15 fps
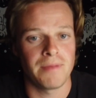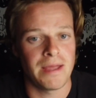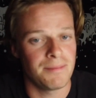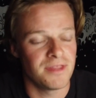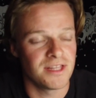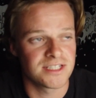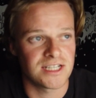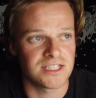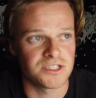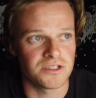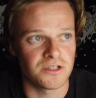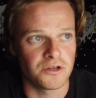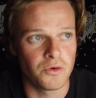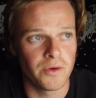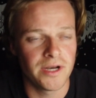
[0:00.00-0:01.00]
Maybe this because
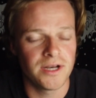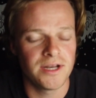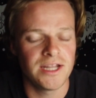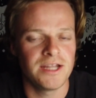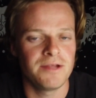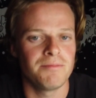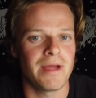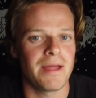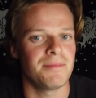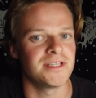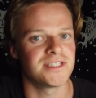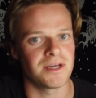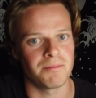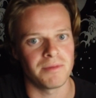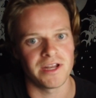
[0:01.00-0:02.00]
of liquidity,
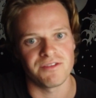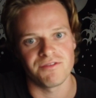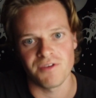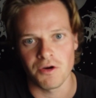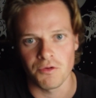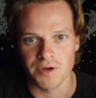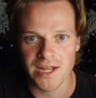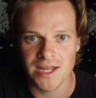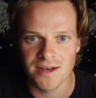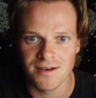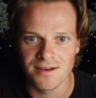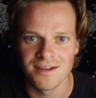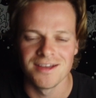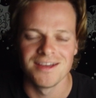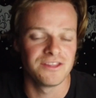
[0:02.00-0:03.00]
maybe somebody phoned
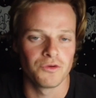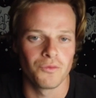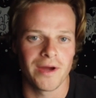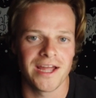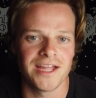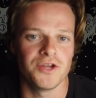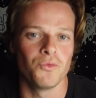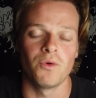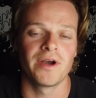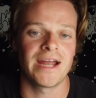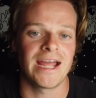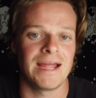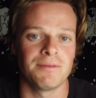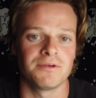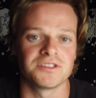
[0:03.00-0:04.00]
in. Either way, you
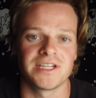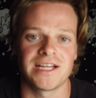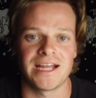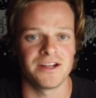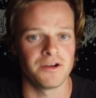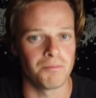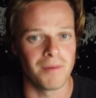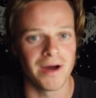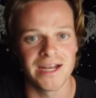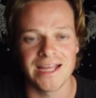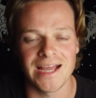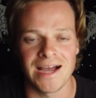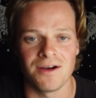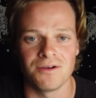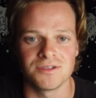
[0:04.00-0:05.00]
weren't able to get your
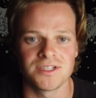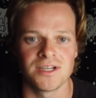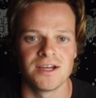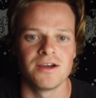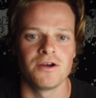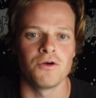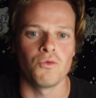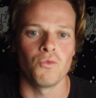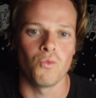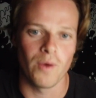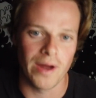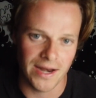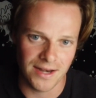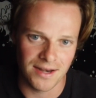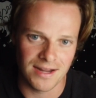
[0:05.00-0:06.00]
money out
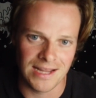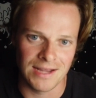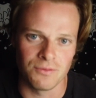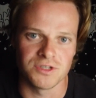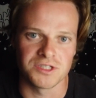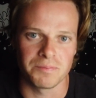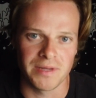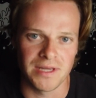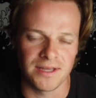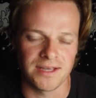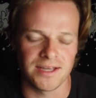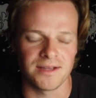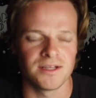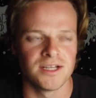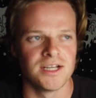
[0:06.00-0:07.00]
when it was
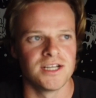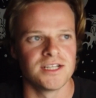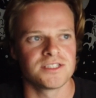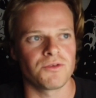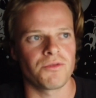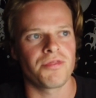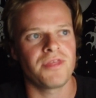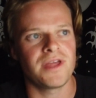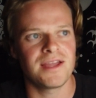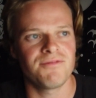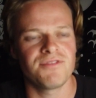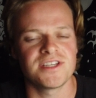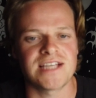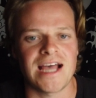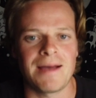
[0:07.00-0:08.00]
peaking. So think
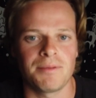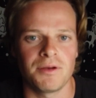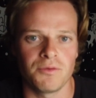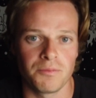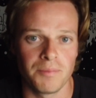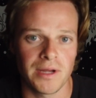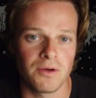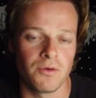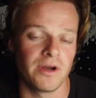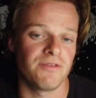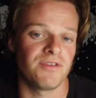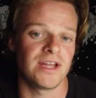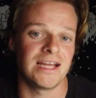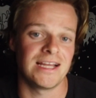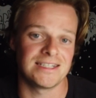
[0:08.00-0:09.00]
if this happened with Bitcoin,
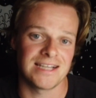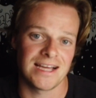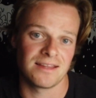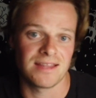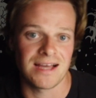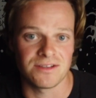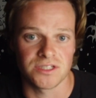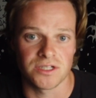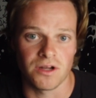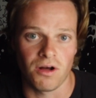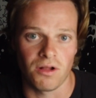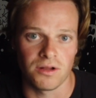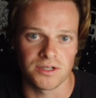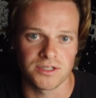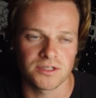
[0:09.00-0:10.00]
if it hit
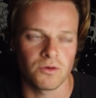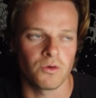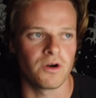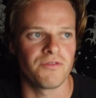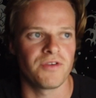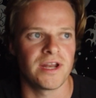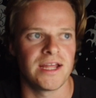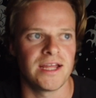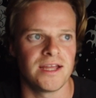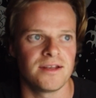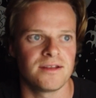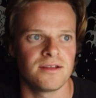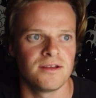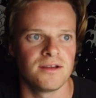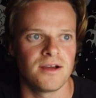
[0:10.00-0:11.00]
$10,000 or if it
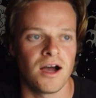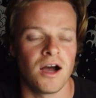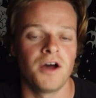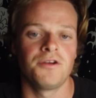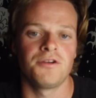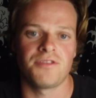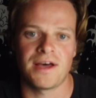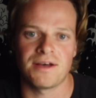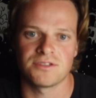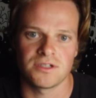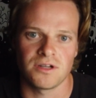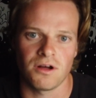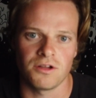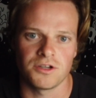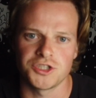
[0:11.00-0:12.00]
hit
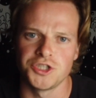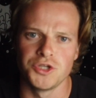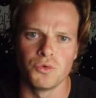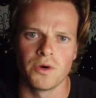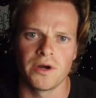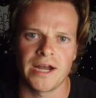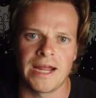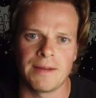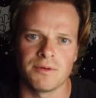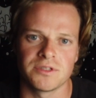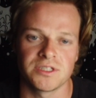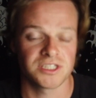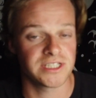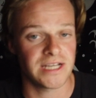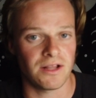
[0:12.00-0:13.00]
$100,000, you weren't
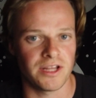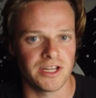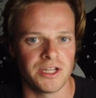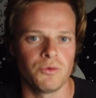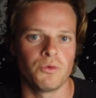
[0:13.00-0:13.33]
able to sell it.